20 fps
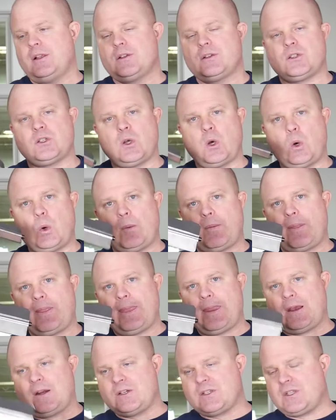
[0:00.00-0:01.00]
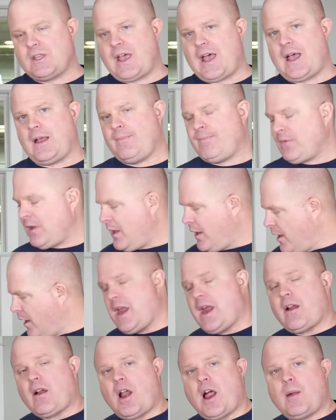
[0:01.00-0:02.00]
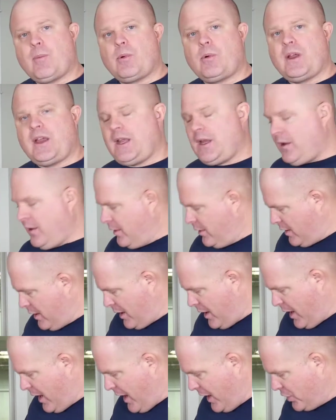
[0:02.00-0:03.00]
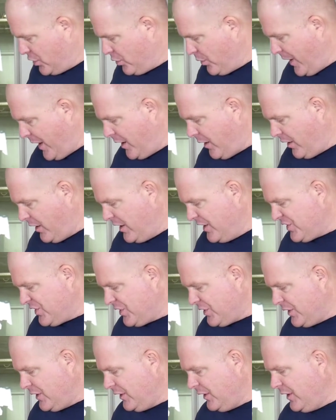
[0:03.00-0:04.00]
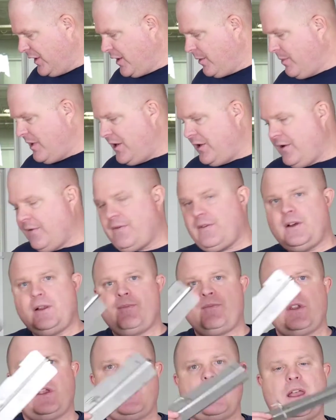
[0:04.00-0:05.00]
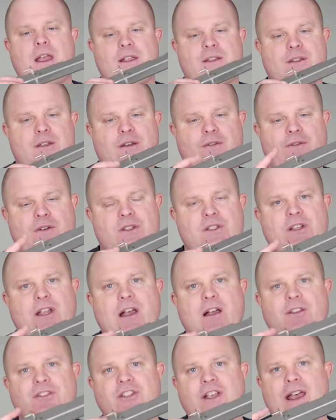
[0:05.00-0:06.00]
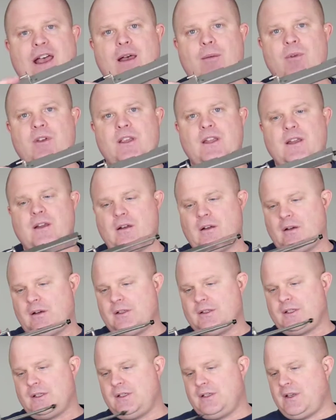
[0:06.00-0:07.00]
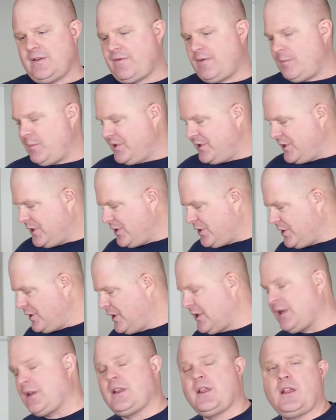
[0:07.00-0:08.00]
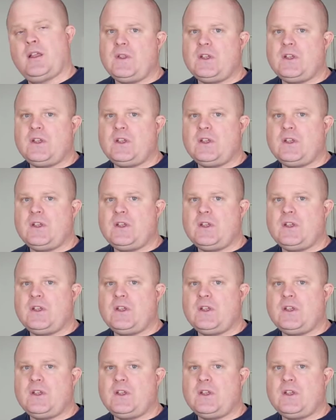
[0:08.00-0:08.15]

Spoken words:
So there's that. The air operated actuator is a little bit different, has a different style tab in here, it's in different positioning.